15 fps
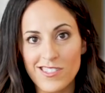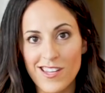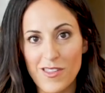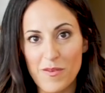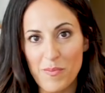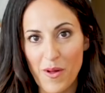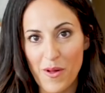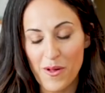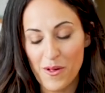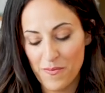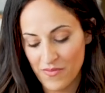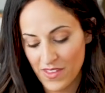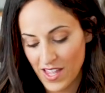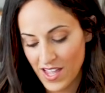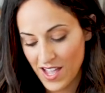to the bowl,
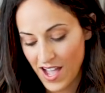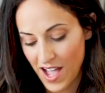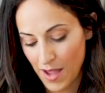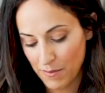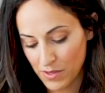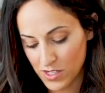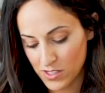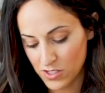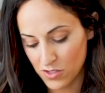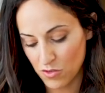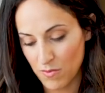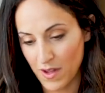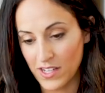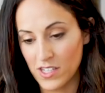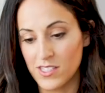I'm gonna do
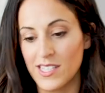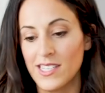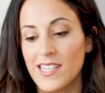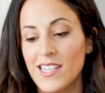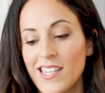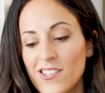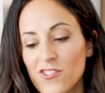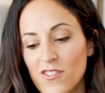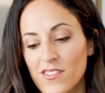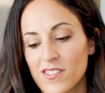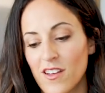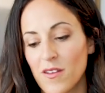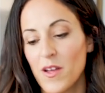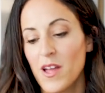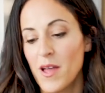my tahini
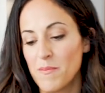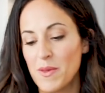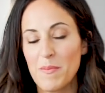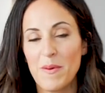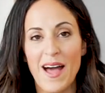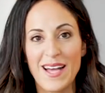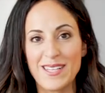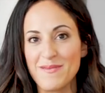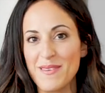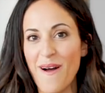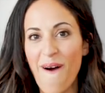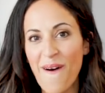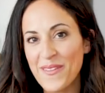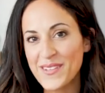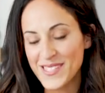drizzle. People ask me
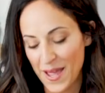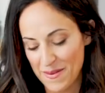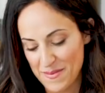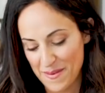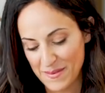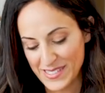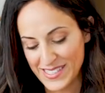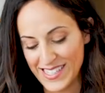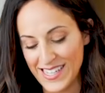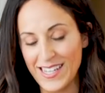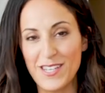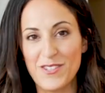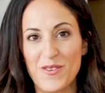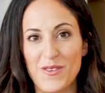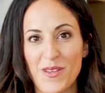all the time about my
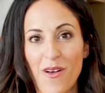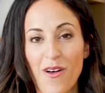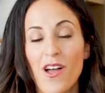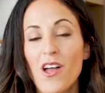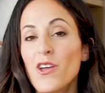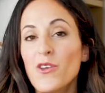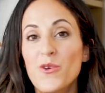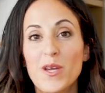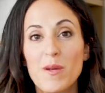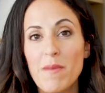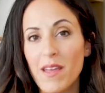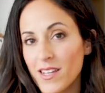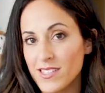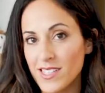tahini drizzle. You can make a